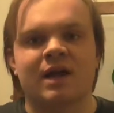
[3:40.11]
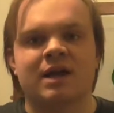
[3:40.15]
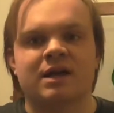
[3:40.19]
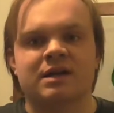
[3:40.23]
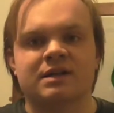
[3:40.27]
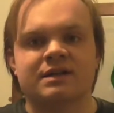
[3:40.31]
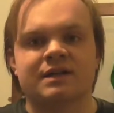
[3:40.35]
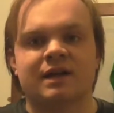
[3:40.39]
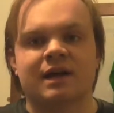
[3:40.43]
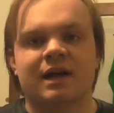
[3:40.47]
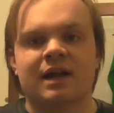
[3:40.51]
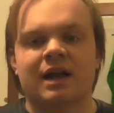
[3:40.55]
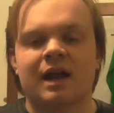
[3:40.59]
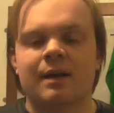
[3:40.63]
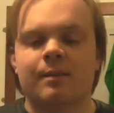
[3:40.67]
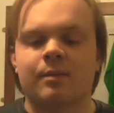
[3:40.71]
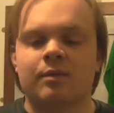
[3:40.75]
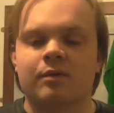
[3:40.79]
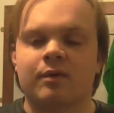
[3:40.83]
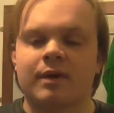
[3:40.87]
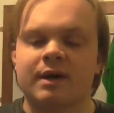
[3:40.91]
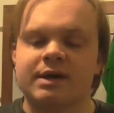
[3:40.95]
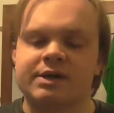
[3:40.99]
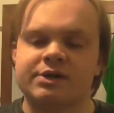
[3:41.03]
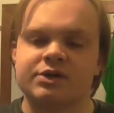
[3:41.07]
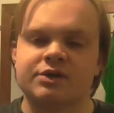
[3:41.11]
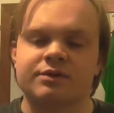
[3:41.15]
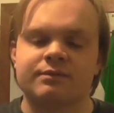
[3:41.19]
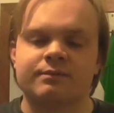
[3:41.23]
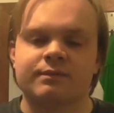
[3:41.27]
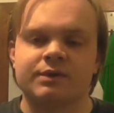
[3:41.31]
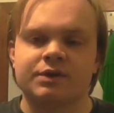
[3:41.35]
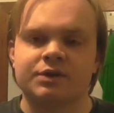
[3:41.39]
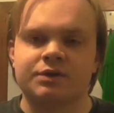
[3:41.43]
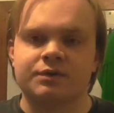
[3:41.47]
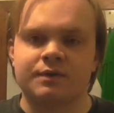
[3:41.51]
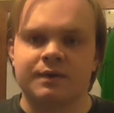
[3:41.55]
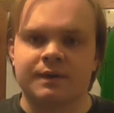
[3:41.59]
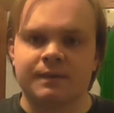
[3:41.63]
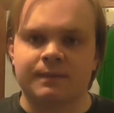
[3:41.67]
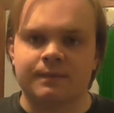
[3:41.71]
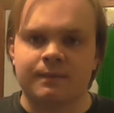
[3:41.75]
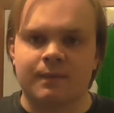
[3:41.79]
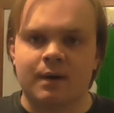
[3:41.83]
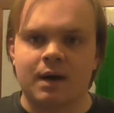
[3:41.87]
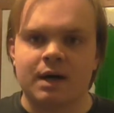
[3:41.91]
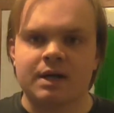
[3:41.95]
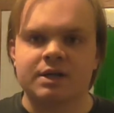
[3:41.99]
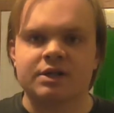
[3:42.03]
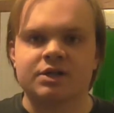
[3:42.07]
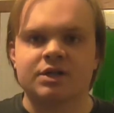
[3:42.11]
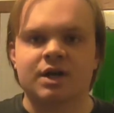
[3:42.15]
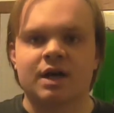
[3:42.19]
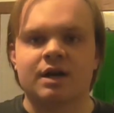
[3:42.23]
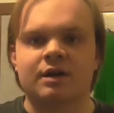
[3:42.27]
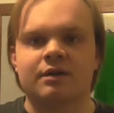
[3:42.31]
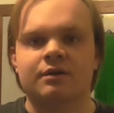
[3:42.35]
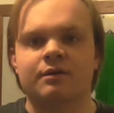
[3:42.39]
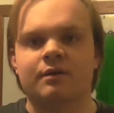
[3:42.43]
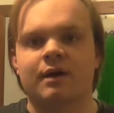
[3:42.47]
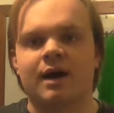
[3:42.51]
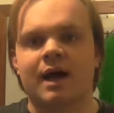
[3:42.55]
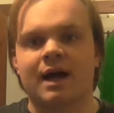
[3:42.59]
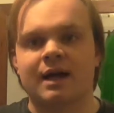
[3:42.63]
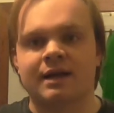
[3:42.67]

It's a collaboration between my channel